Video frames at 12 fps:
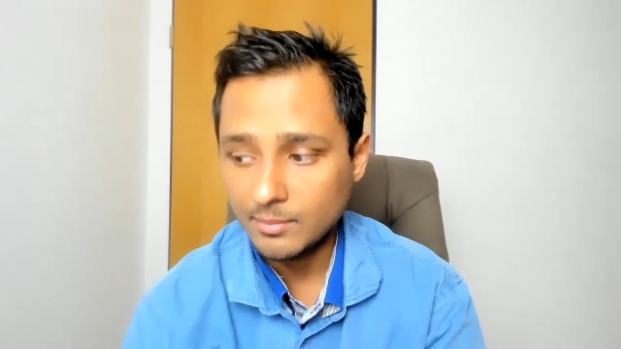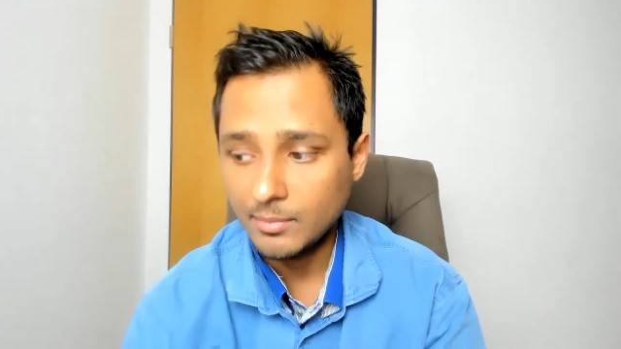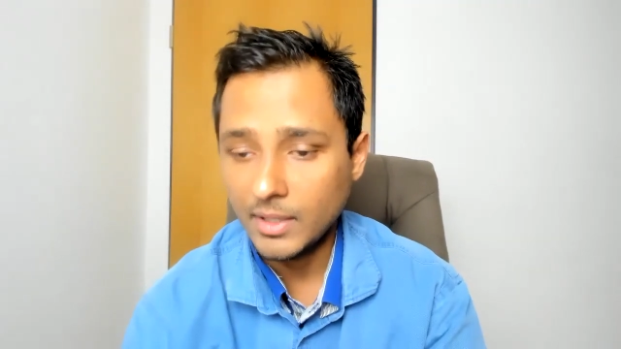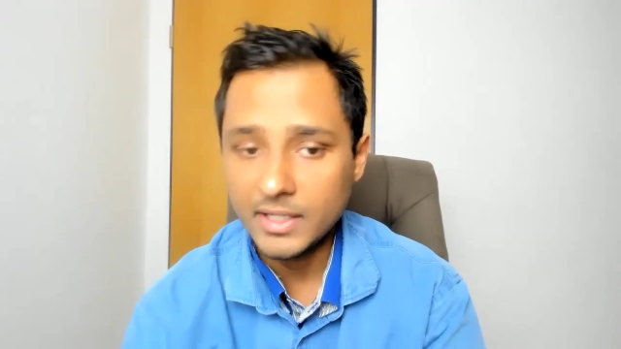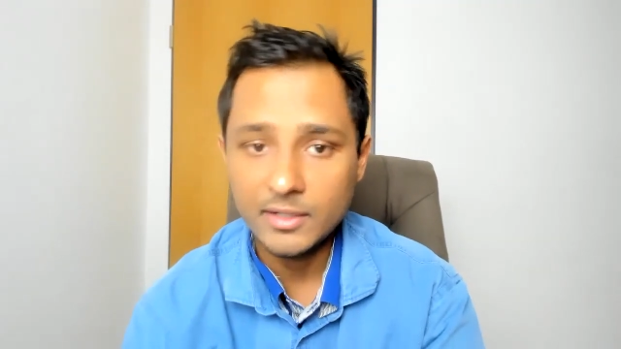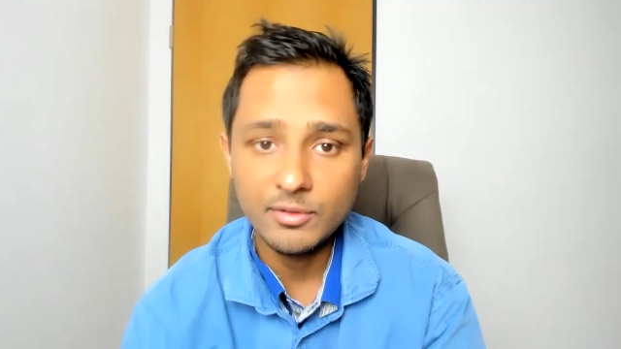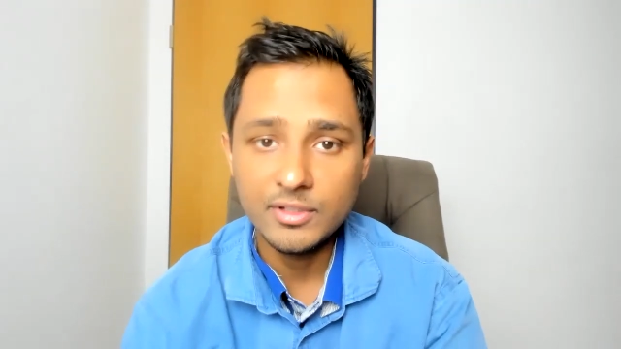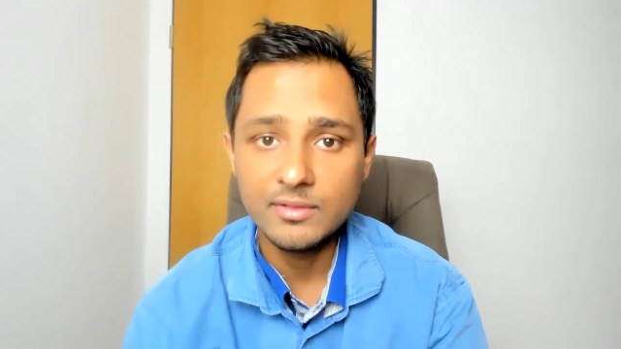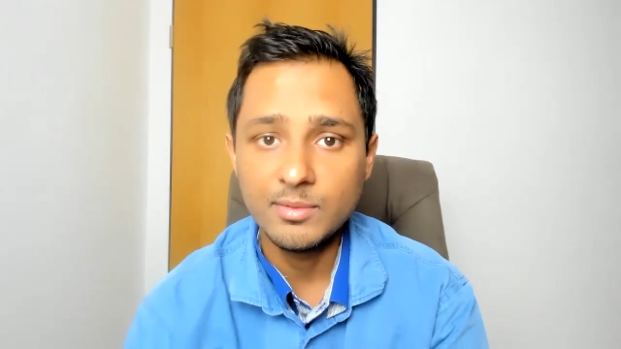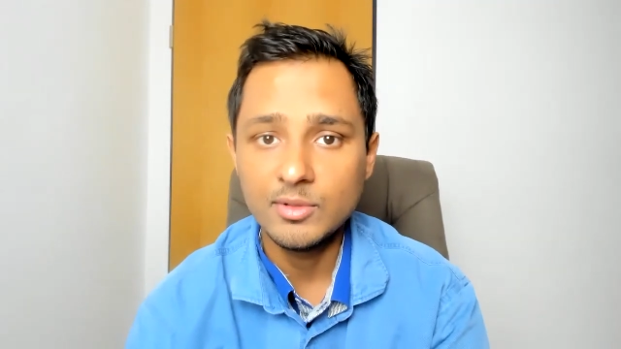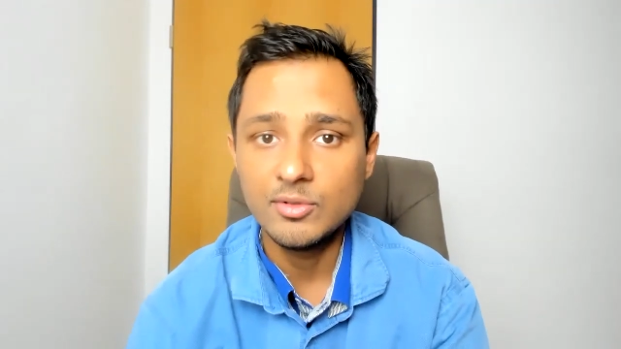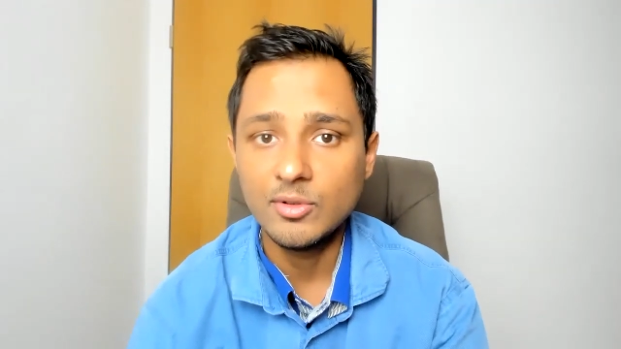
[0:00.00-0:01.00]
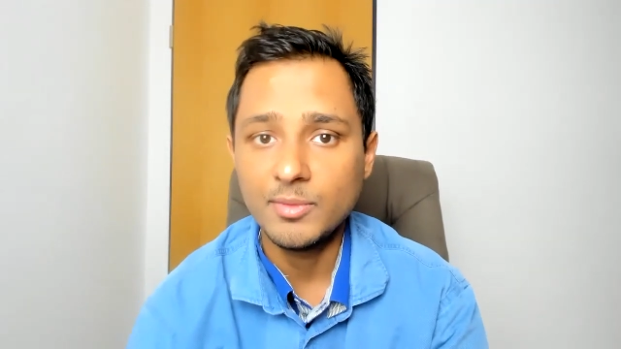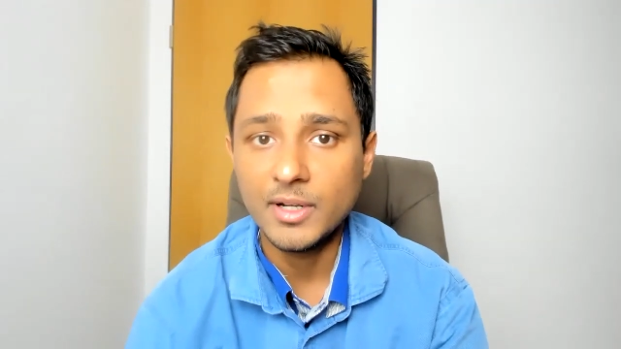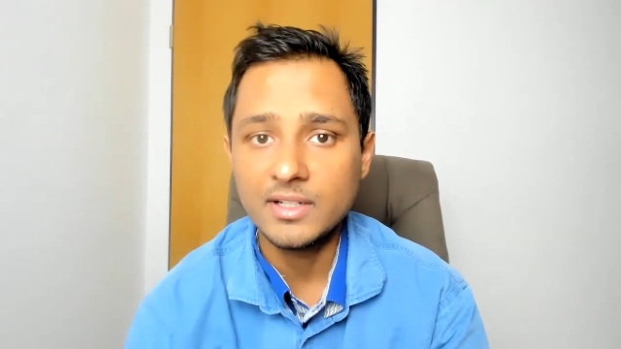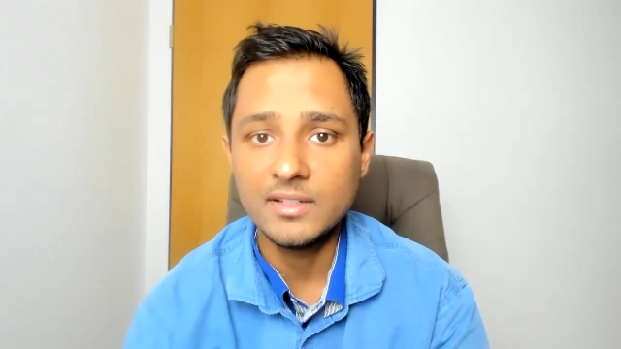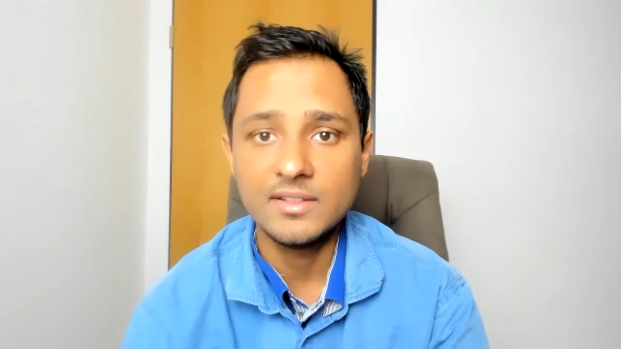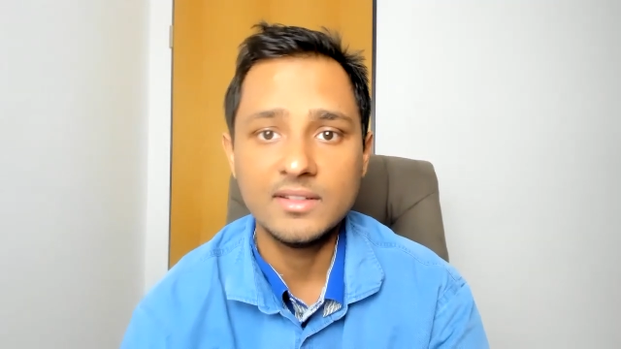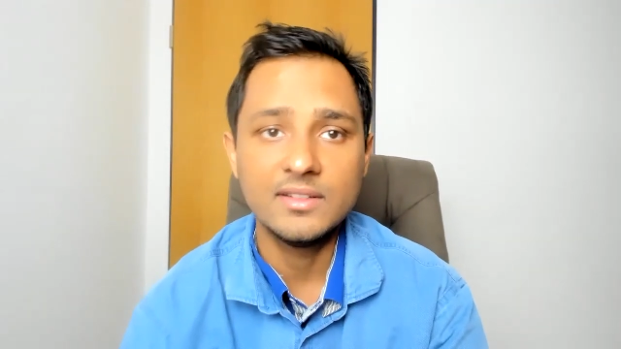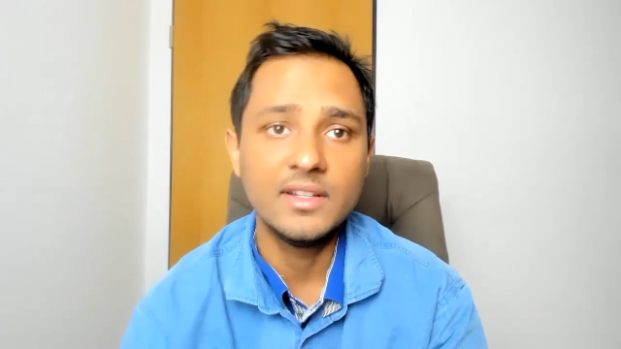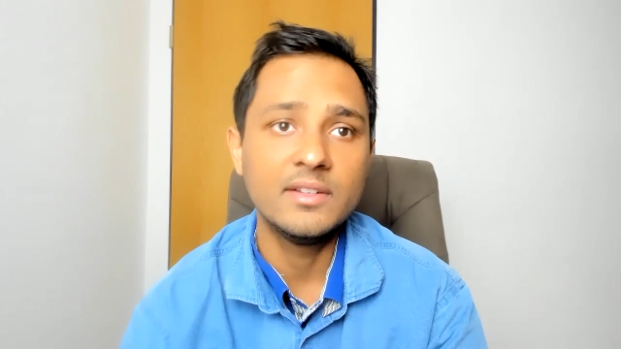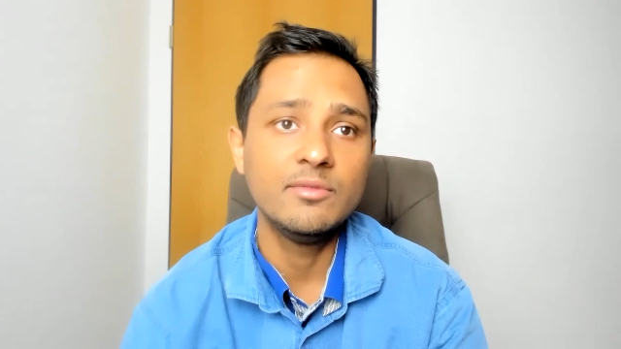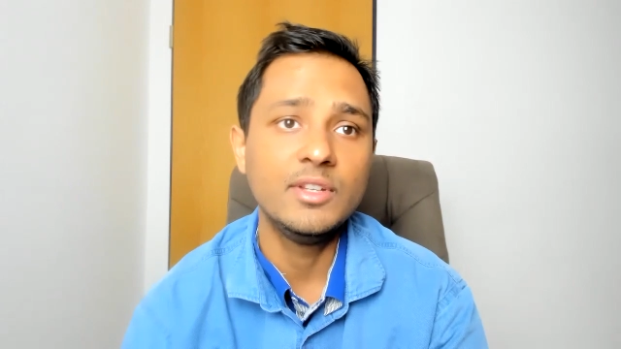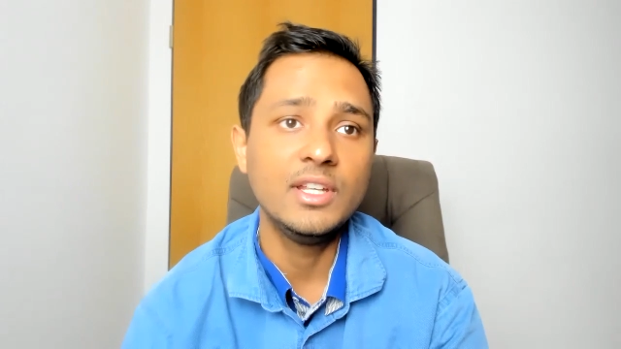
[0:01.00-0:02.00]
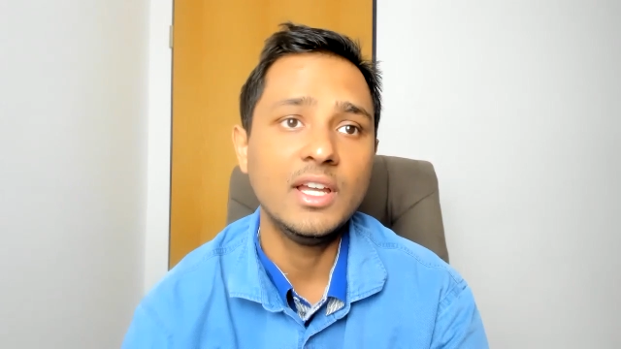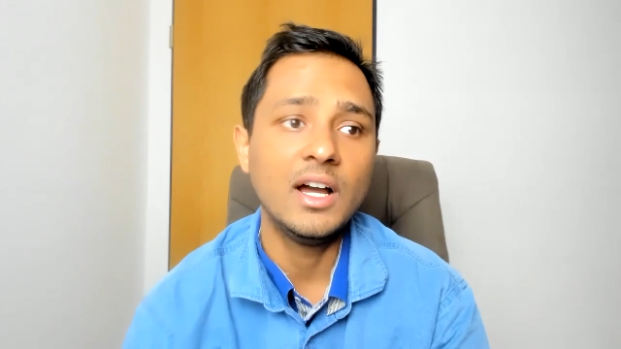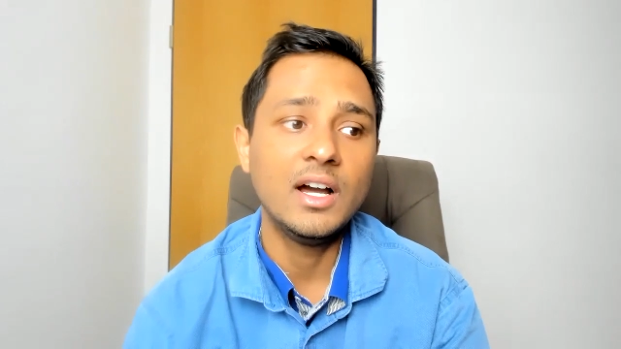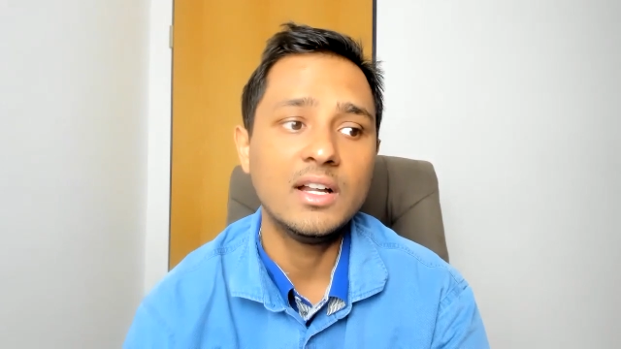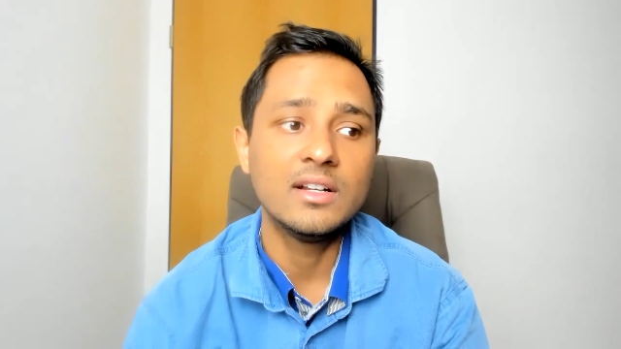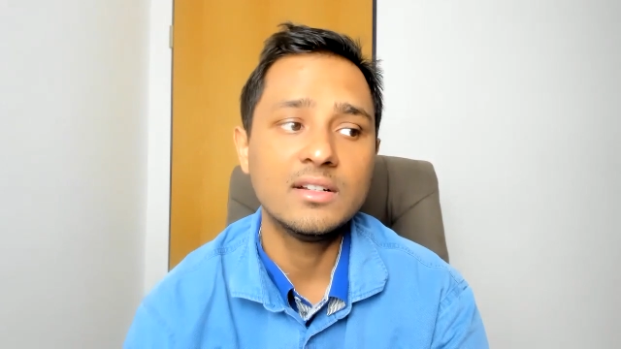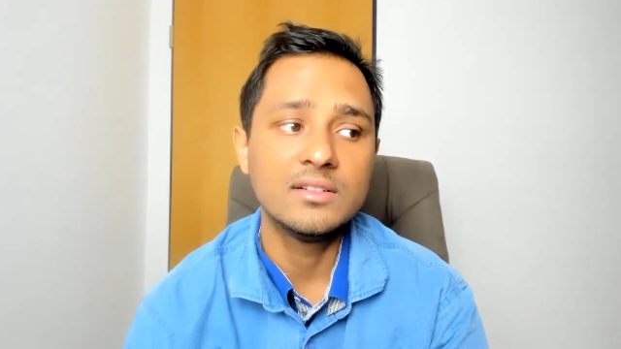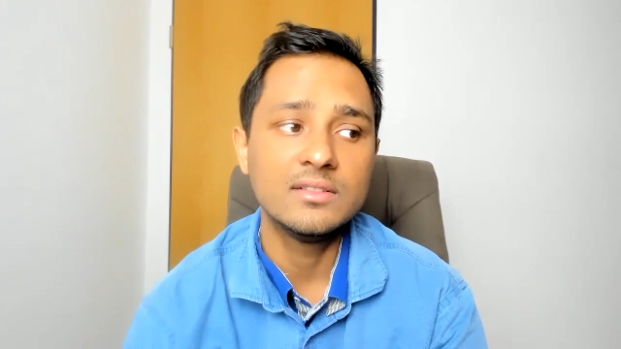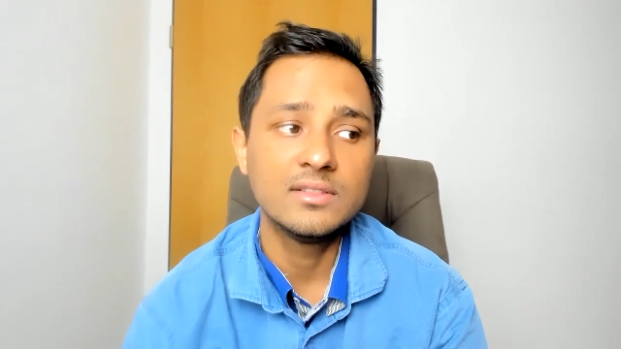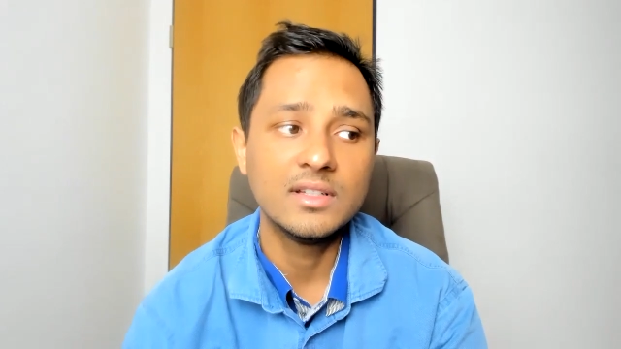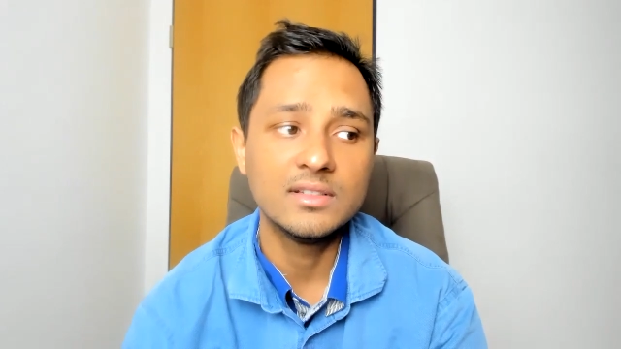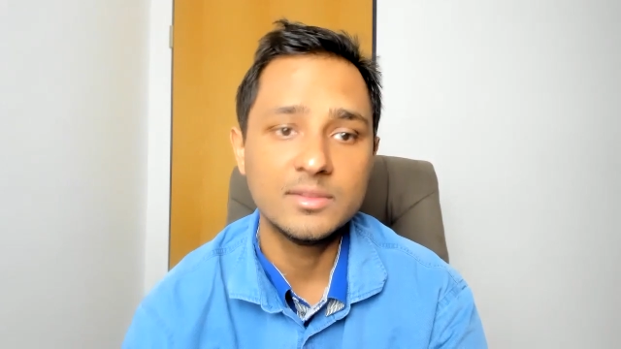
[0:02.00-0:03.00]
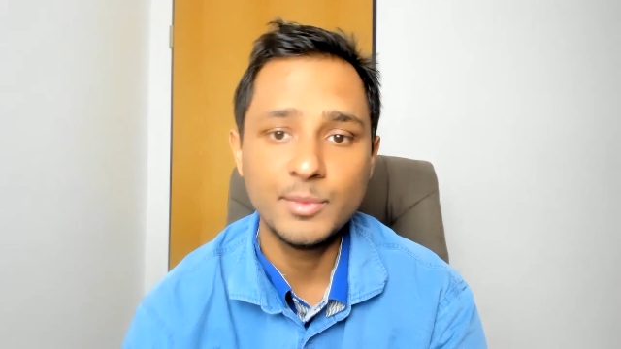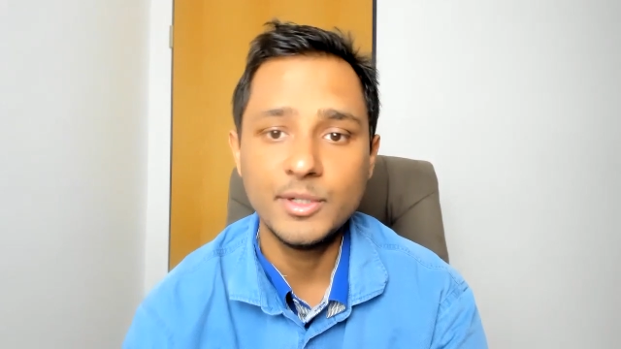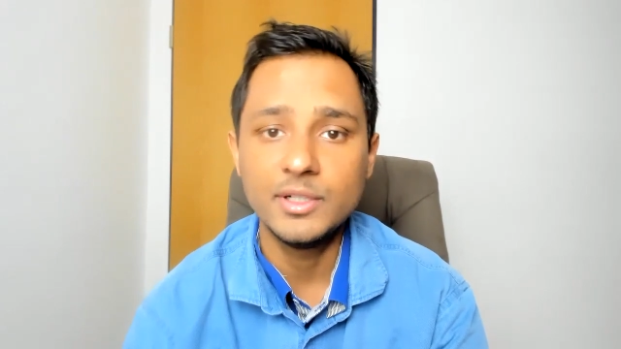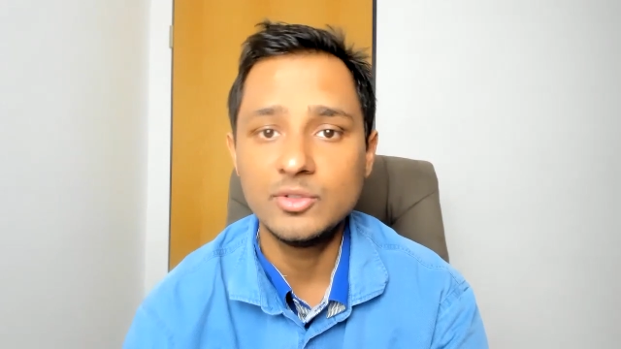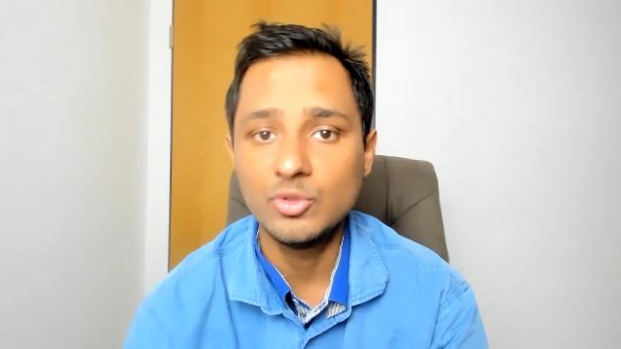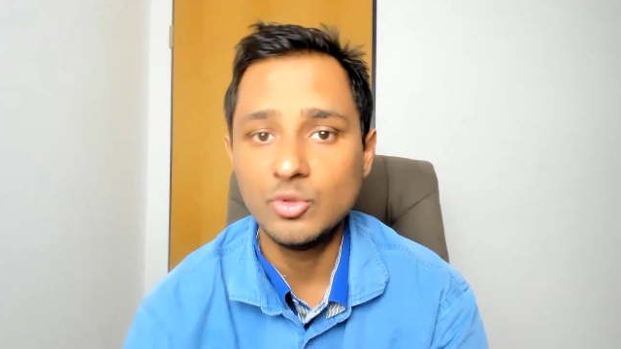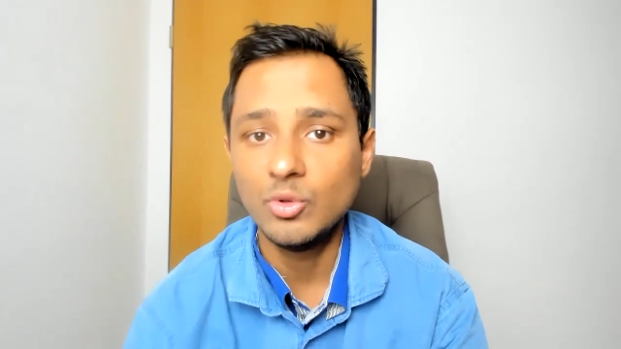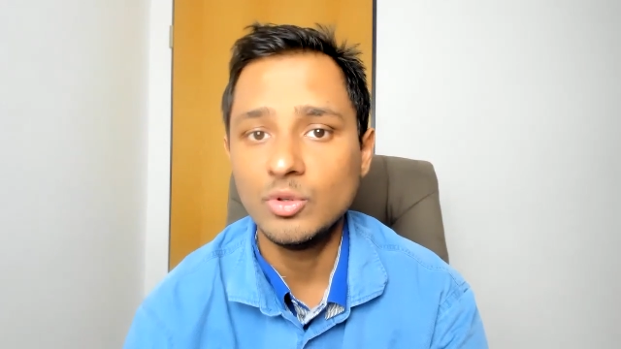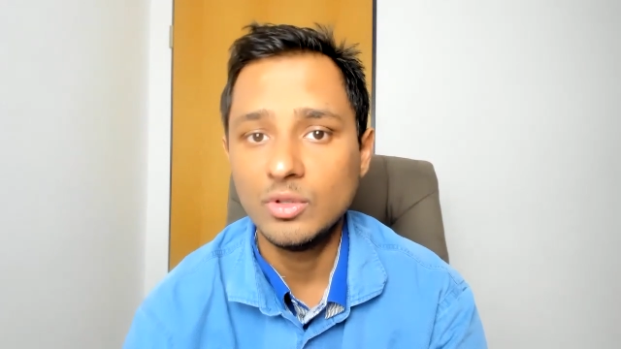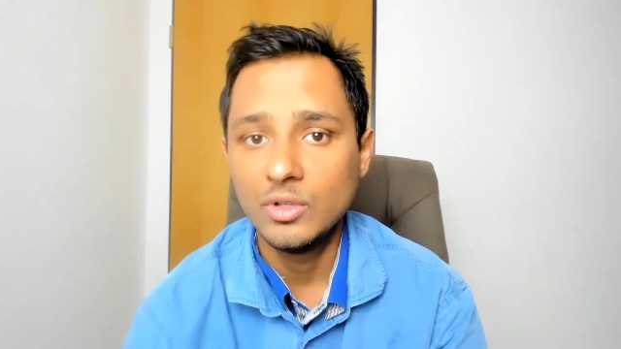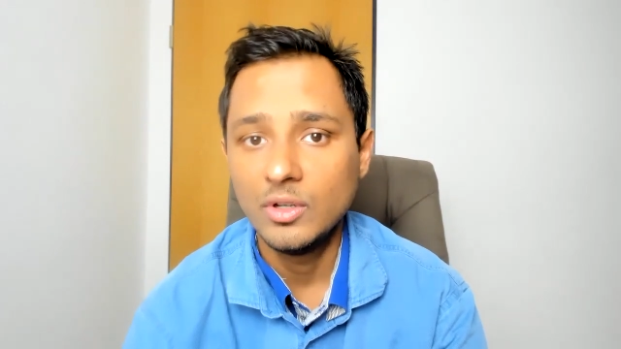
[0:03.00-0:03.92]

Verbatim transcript: by doing spiritual practices that we are a spirit soul